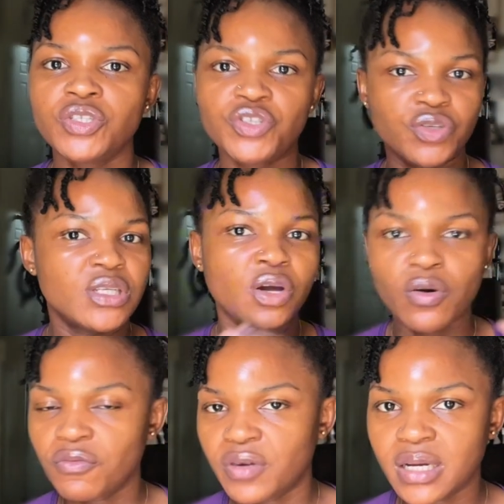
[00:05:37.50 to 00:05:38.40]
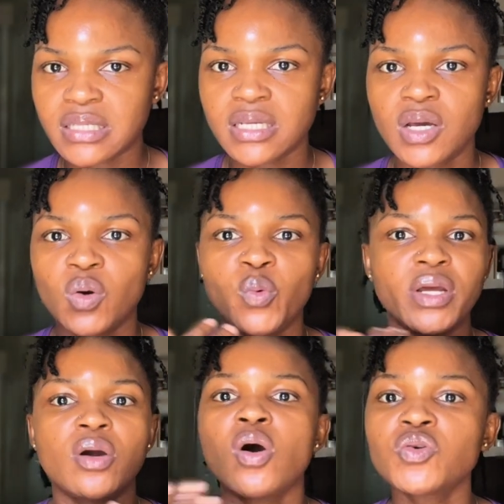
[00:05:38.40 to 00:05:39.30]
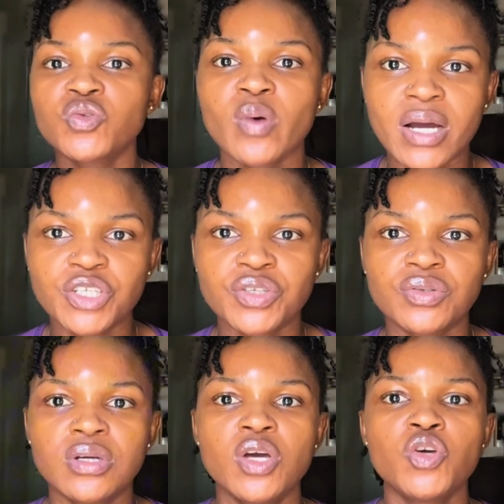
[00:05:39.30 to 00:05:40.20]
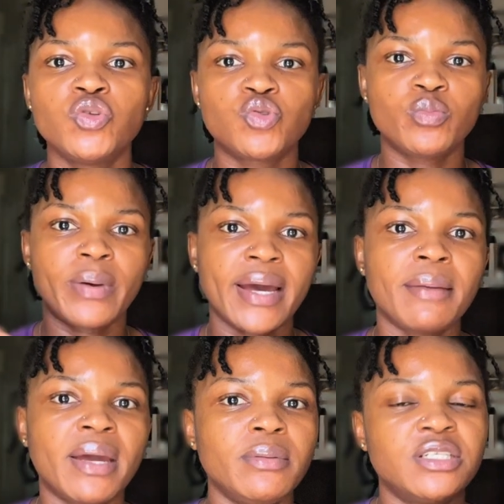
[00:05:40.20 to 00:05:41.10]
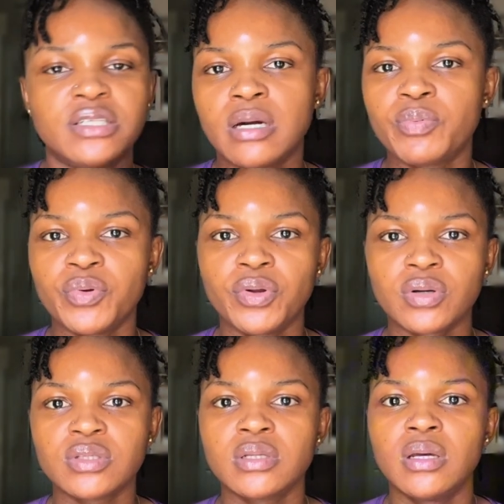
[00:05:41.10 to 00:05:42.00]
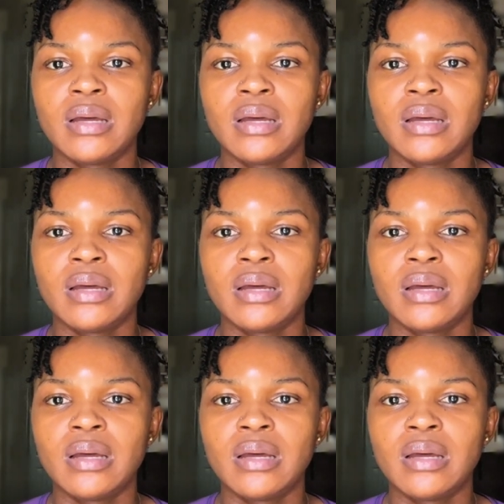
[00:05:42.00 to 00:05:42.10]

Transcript: doesn't convert, with a call to action to buy my digital products.